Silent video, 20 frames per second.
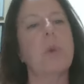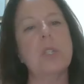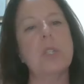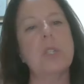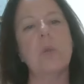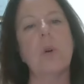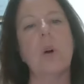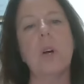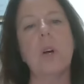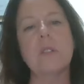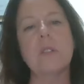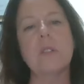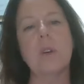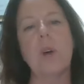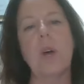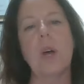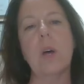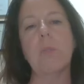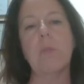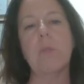But you
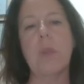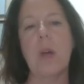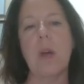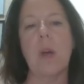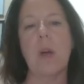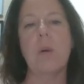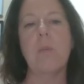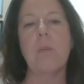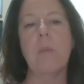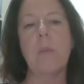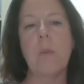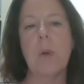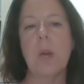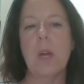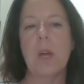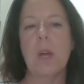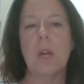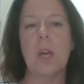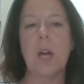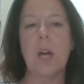also help them
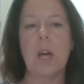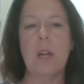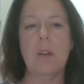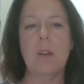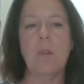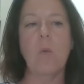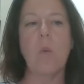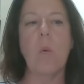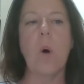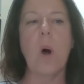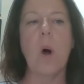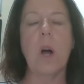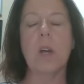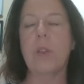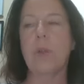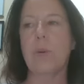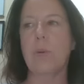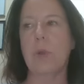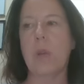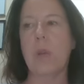kind of walk
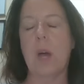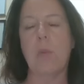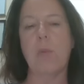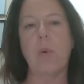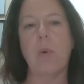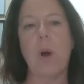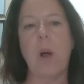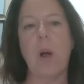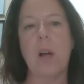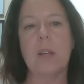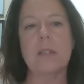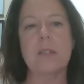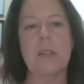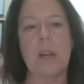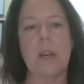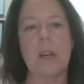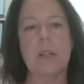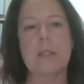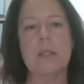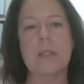through that
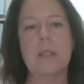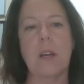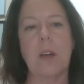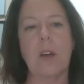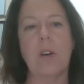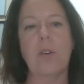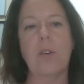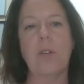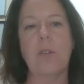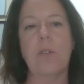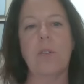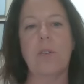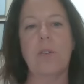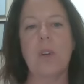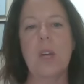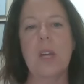process of